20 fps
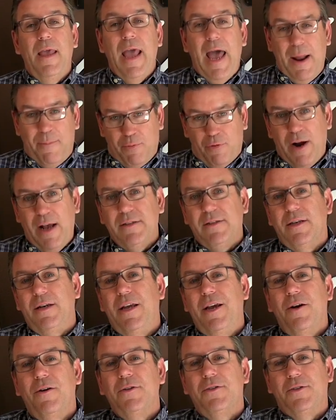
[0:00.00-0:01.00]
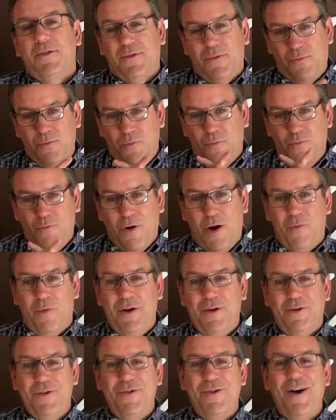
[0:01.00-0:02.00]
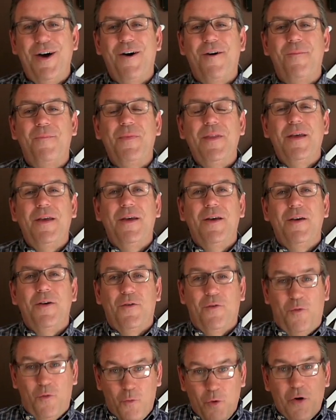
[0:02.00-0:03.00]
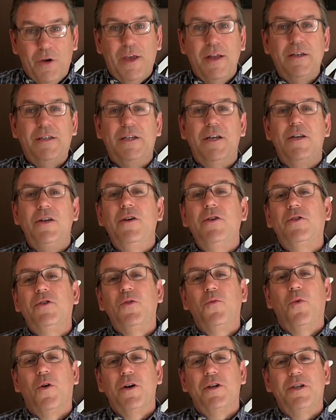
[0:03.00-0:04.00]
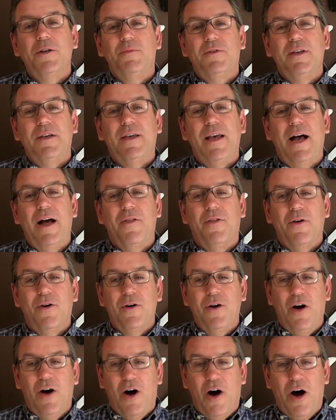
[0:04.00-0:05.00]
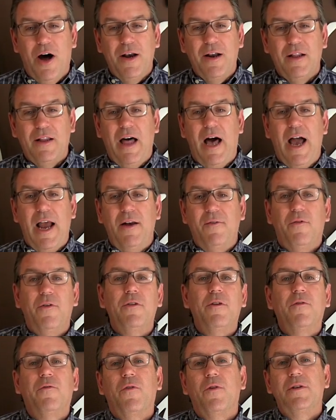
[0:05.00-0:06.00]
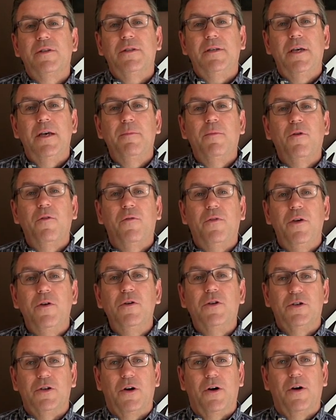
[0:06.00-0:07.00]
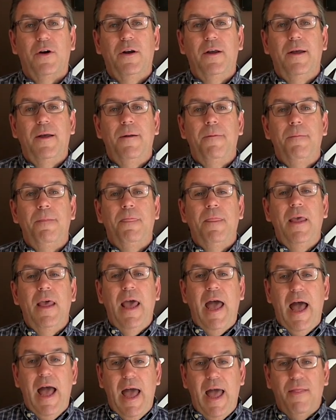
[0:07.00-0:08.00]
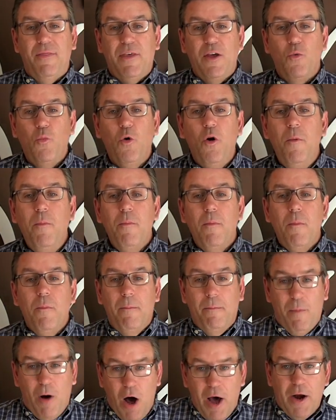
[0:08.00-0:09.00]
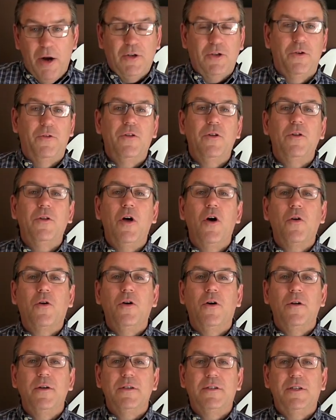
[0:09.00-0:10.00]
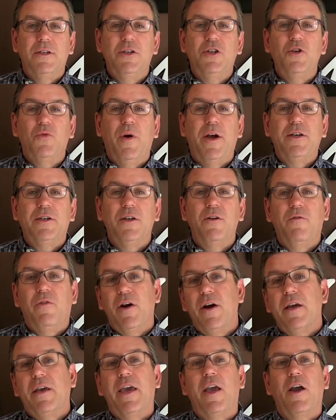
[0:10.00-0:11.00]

At present, here's what we do know. We'll continue to worship together online for the foreseeable future. And then we'll monitor the local situation very